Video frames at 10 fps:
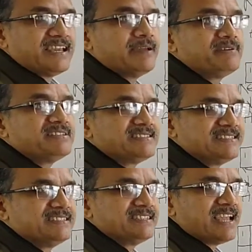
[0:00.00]
ABC,
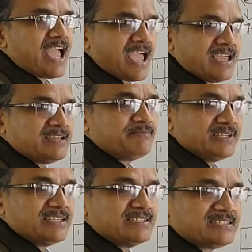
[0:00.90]
A,
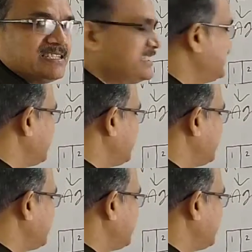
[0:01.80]
B, C.